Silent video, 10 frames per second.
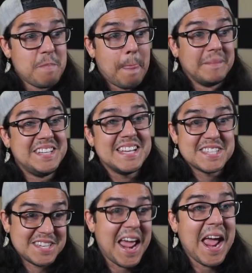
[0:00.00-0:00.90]

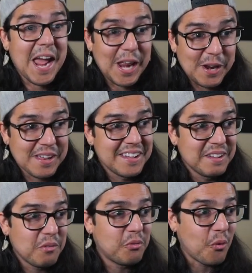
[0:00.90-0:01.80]
disdain
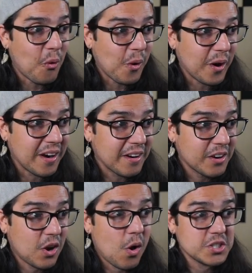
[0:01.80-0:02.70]
for
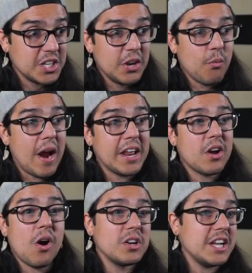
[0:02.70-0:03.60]
constantly writing
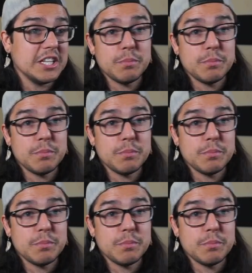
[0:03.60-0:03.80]
content,